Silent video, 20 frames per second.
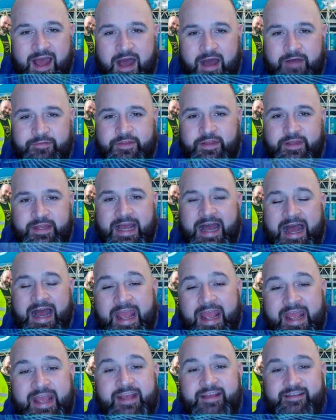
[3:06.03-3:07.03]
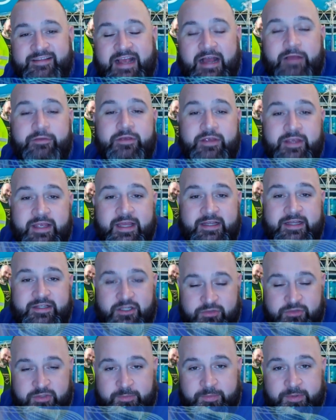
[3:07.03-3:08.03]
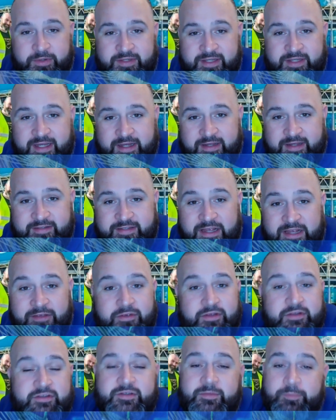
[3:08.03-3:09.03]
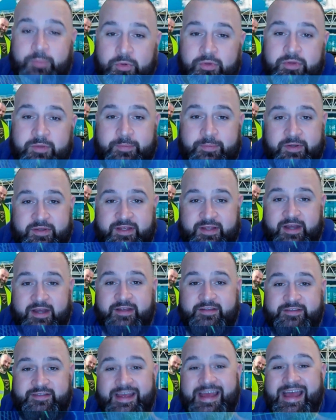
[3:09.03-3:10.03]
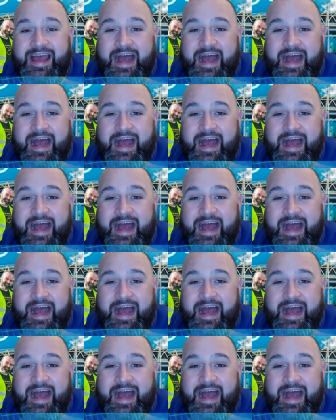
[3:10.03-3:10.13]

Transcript: Other than that, here's how you can get in touch with the podcast, how you can support the podcast,